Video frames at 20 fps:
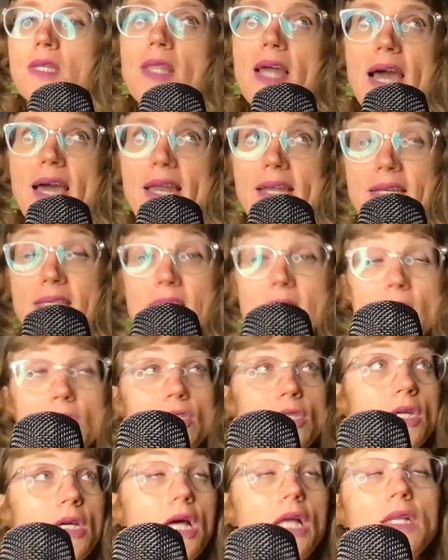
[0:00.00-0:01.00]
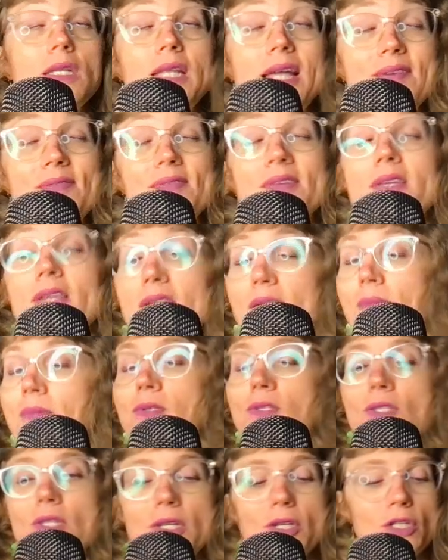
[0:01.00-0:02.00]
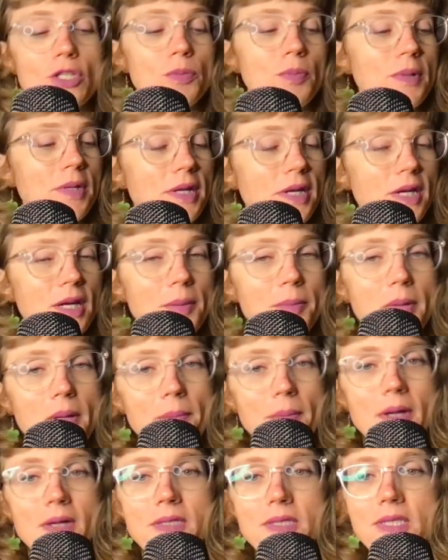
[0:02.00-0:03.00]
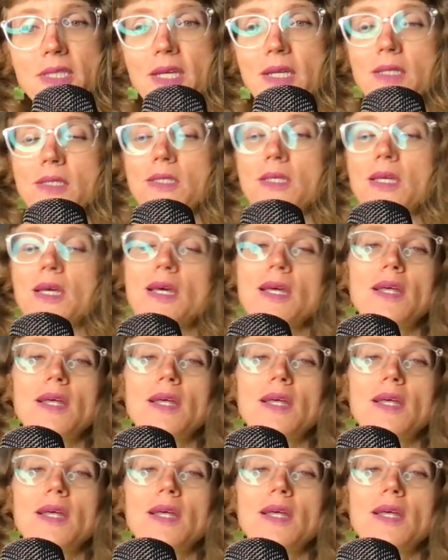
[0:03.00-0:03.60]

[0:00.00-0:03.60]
that is 11 damage that you're splitting up amongst things.